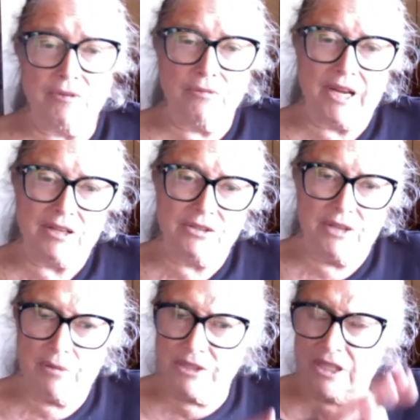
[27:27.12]
ring. So
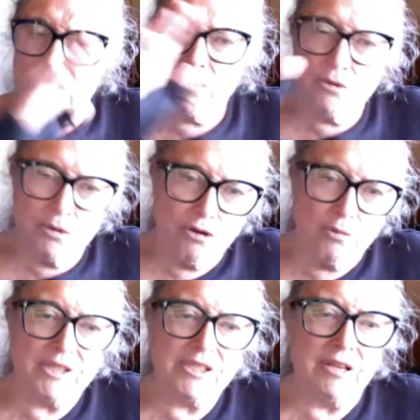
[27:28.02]
there was an
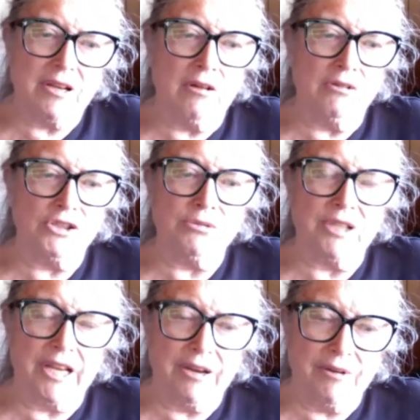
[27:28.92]
enormous
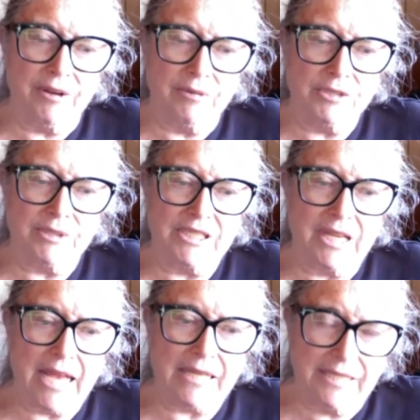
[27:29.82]
cultural area which was
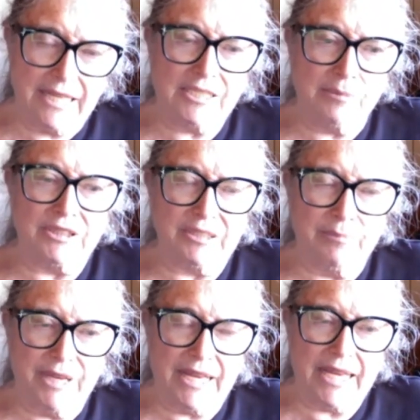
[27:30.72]
accessible to
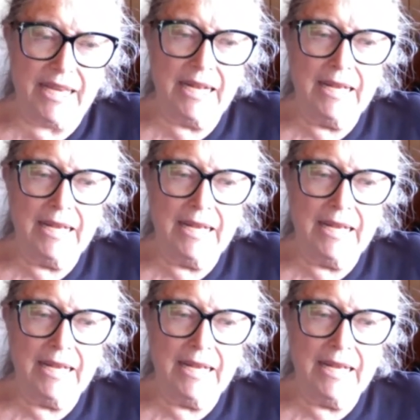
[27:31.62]
me